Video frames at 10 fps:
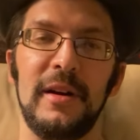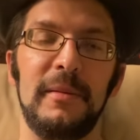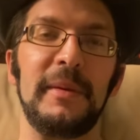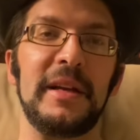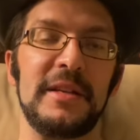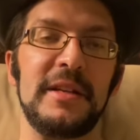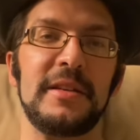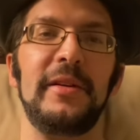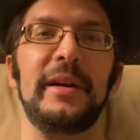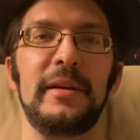because he's
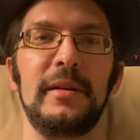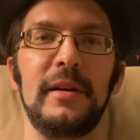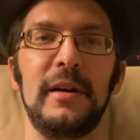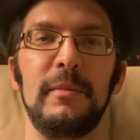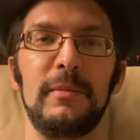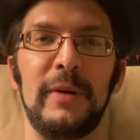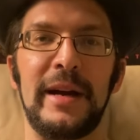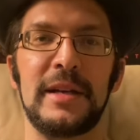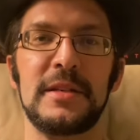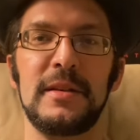telling
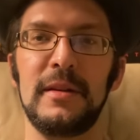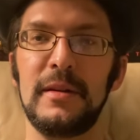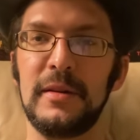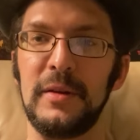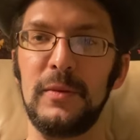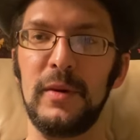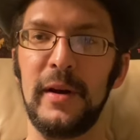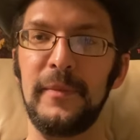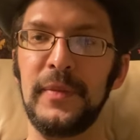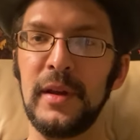
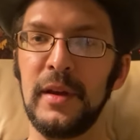Braxton,